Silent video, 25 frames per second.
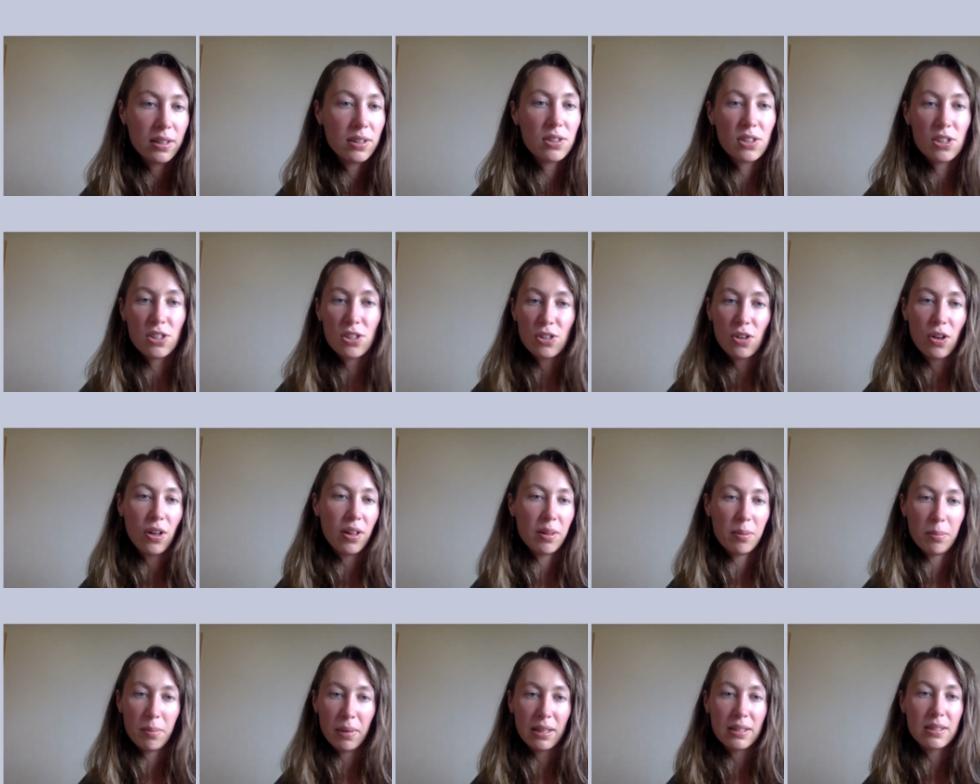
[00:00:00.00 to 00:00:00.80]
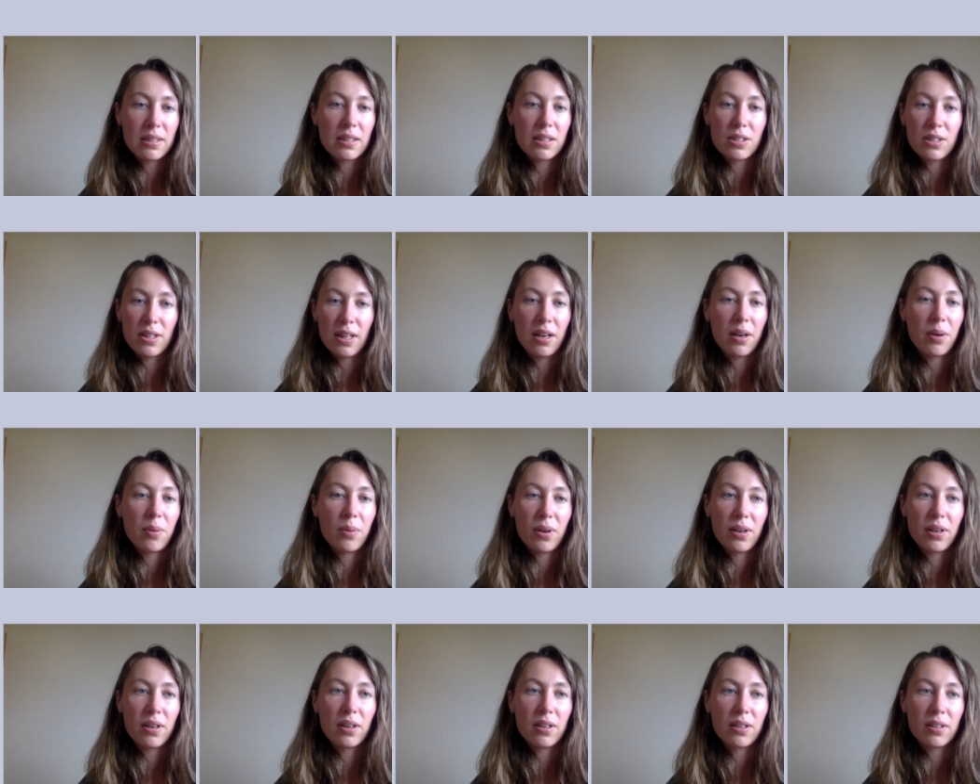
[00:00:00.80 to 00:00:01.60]
This is not the message that I
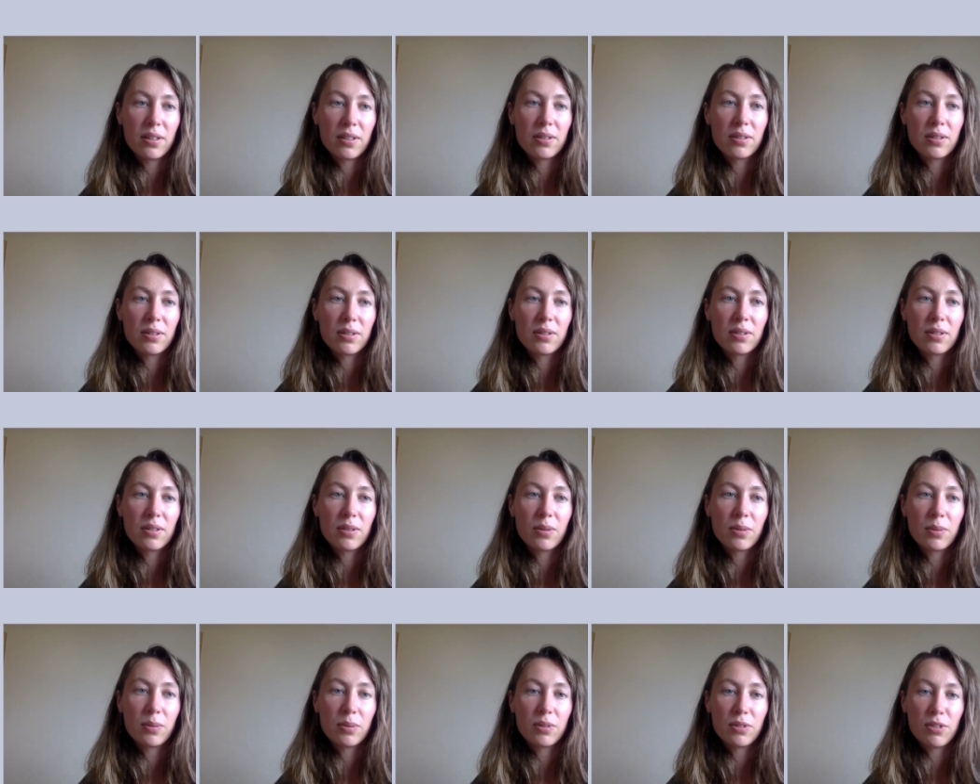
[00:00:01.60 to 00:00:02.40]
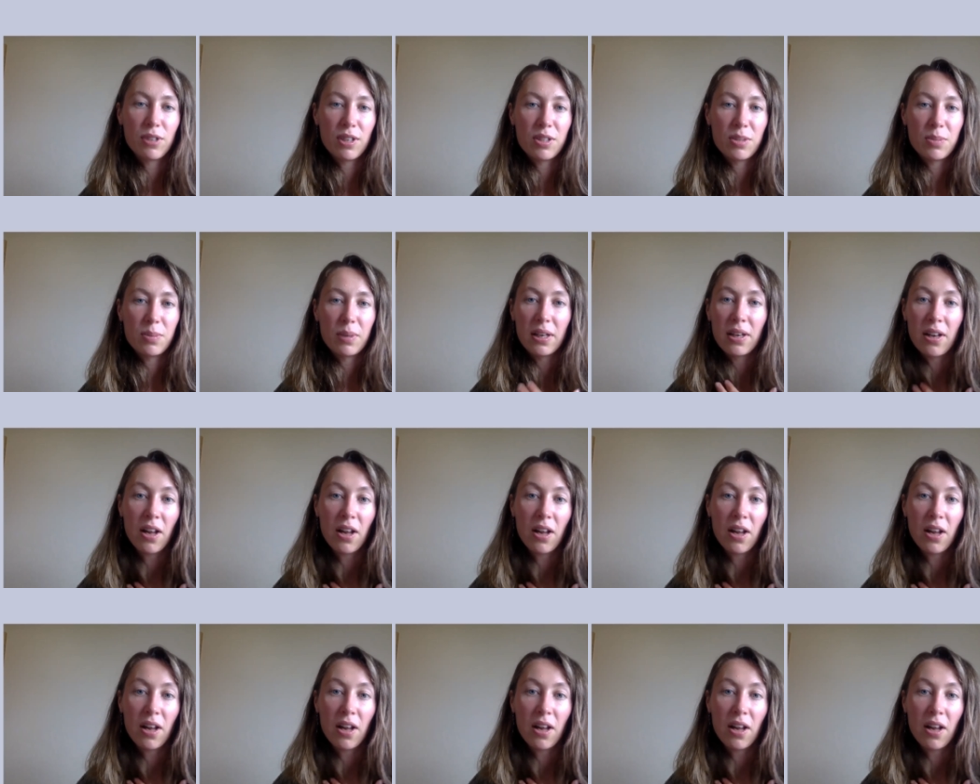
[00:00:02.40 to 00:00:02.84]
want to transmit.